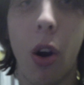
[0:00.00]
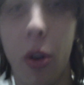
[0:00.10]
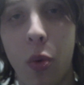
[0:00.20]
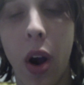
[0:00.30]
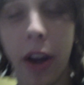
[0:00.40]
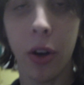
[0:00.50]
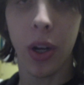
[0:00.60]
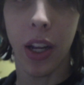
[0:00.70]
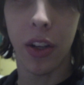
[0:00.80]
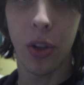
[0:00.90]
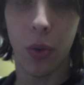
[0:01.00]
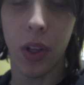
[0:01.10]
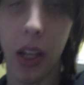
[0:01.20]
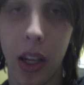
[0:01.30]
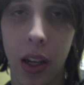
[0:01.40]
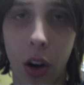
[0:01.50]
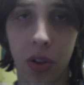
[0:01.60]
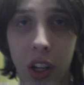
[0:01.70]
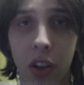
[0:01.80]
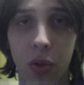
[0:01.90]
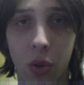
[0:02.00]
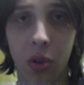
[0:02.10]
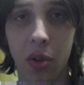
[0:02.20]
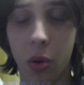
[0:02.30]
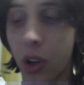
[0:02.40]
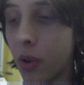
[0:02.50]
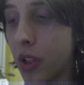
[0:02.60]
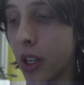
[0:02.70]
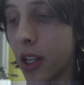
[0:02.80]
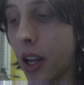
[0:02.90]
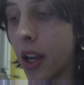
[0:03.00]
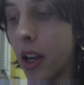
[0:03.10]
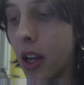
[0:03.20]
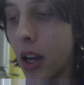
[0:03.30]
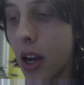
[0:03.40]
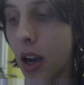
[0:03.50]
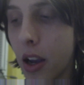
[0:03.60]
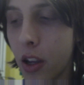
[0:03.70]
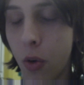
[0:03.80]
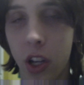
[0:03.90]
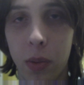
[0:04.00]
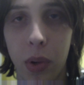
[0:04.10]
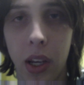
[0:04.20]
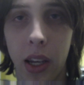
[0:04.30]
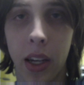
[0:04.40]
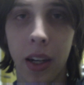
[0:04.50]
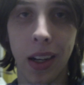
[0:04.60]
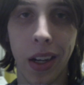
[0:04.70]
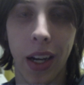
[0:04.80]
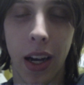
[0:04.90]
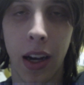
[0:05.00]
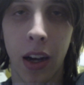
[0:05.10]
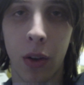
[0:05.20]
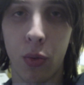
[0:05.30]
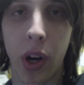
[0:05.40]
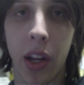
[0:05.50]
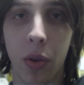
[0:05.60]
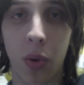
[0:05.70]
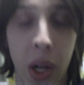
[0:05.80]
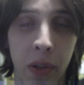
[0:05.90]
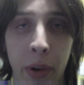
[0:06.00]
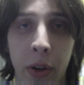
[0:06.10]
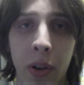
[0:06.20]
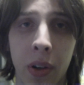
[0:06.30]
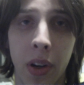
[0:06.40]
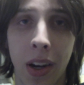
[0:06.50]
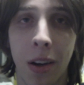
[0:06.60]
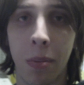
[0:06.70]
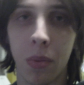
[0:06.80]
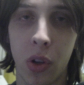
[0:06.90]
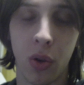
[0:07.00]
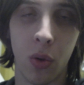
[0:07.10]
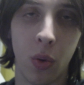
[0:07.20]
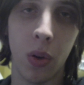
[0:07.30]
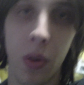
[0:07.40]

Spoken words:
hard wire into the RC controls or using a USB radio transmitter to